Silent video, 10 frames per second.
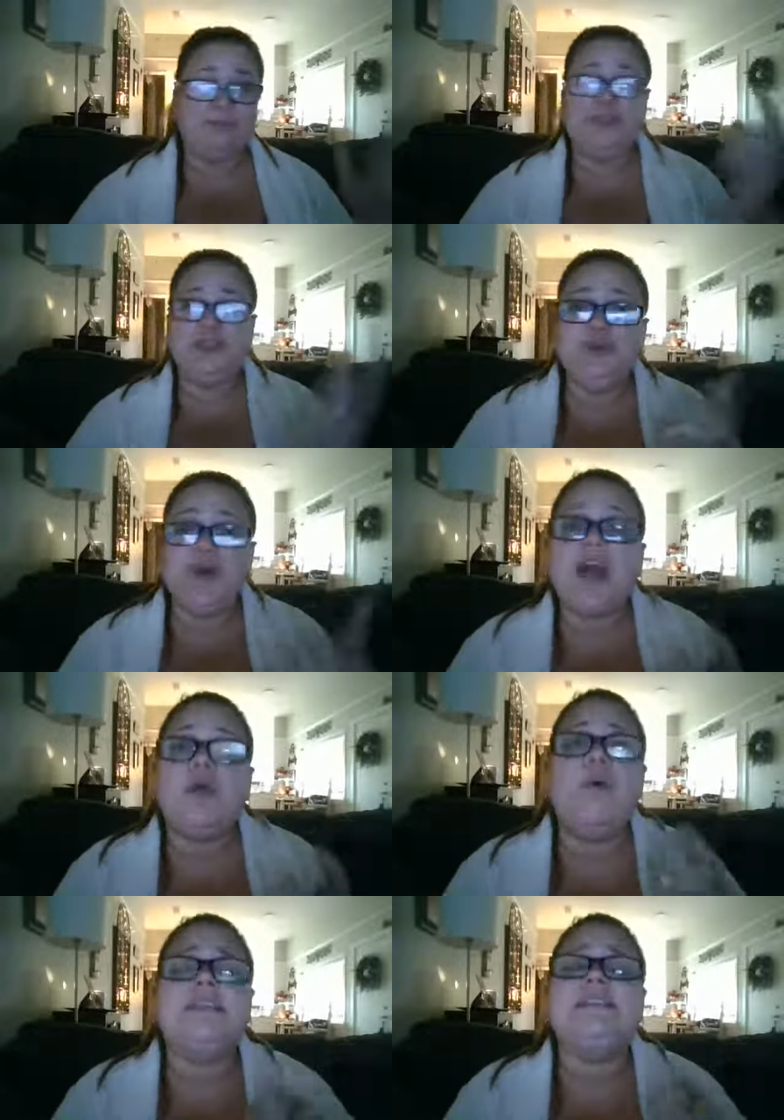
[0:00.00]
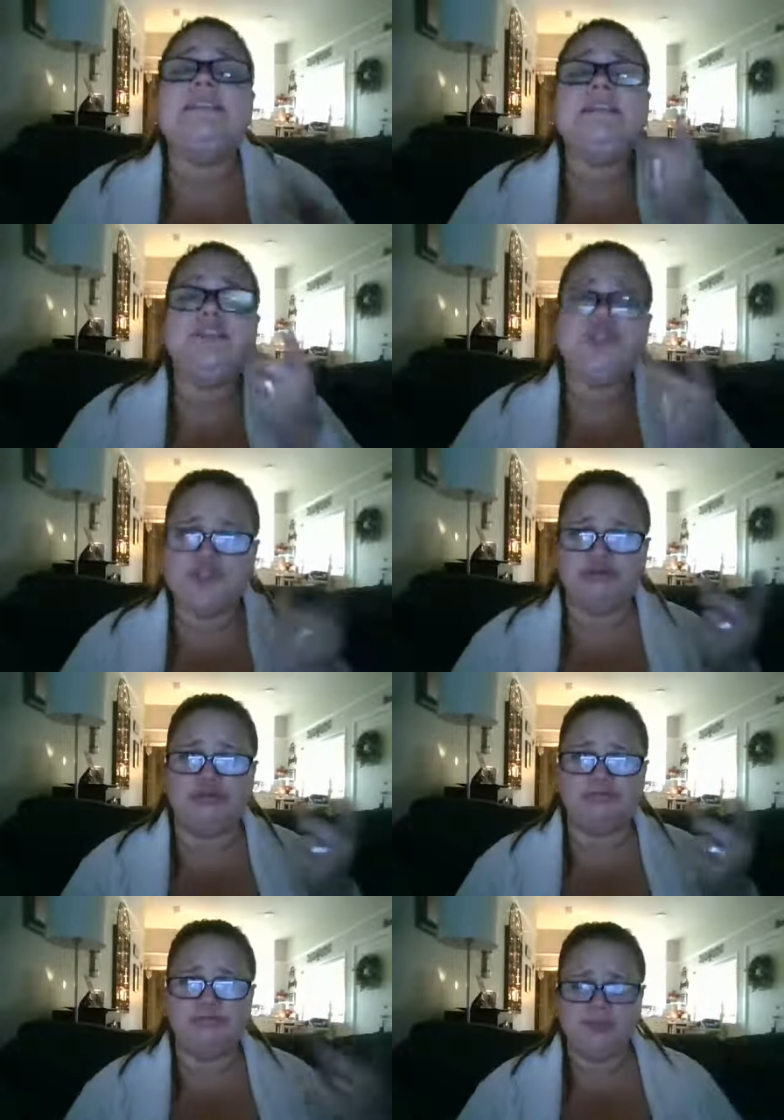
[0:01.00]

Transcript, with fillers: But you got to want to see it too.